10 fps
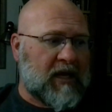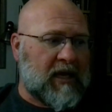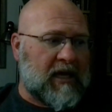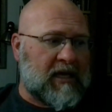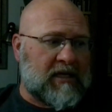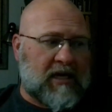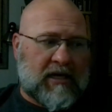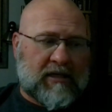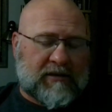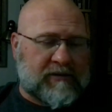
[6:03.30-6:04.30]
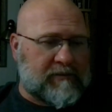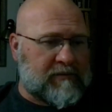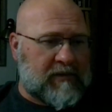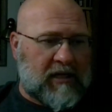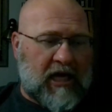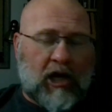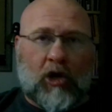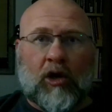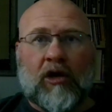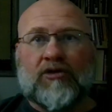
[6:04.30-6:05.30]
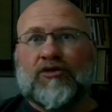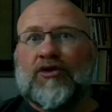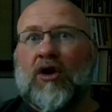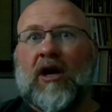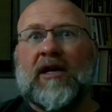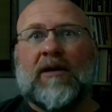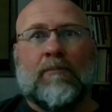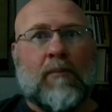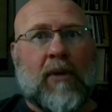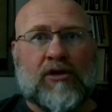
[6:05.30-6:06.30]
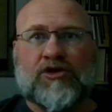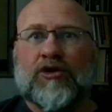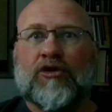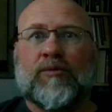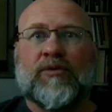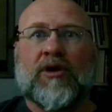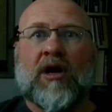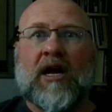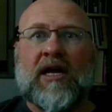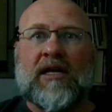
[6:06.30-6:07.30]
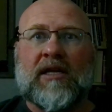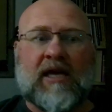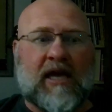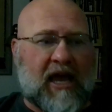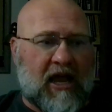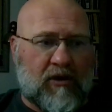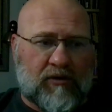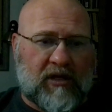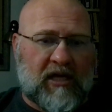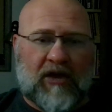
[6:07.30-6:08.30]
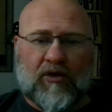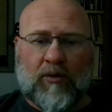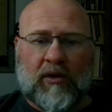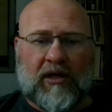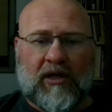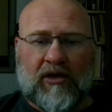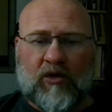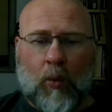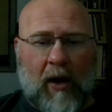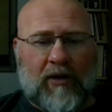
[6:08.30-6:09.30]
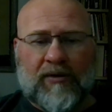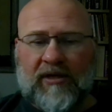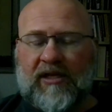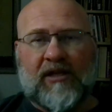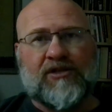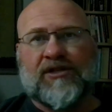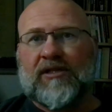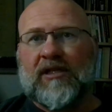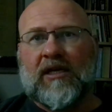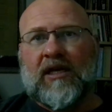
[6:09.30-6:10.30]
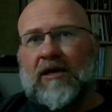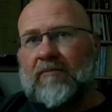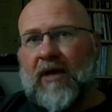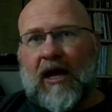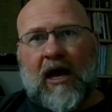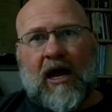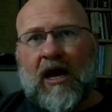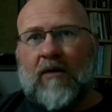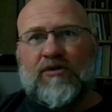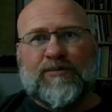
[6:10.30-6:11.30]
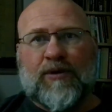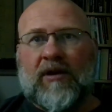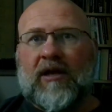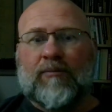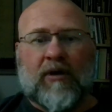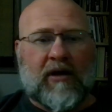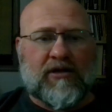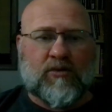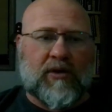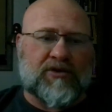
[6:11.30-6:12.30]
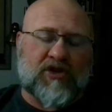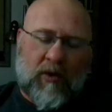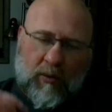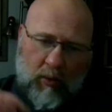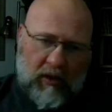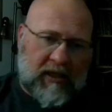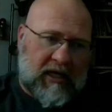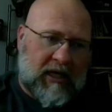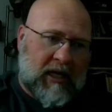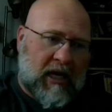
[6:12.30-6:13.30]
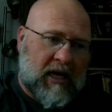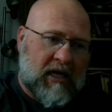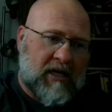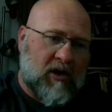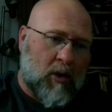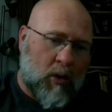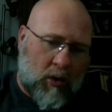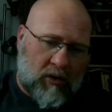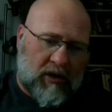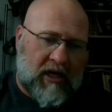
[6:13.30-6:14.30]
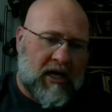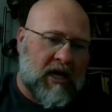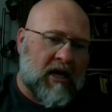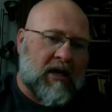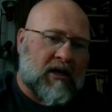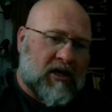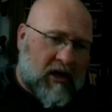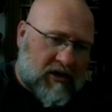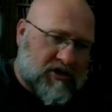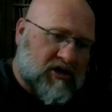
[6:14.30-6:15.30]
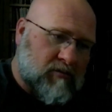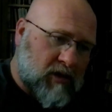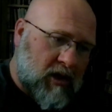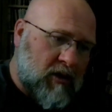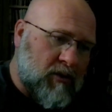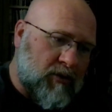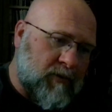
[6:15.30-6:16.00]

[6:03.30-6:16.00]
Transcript: It it looked great. It mushroomed great. It held together really good. The weight retention, I was pretty impressed with. So I really did like the Hornady custom load.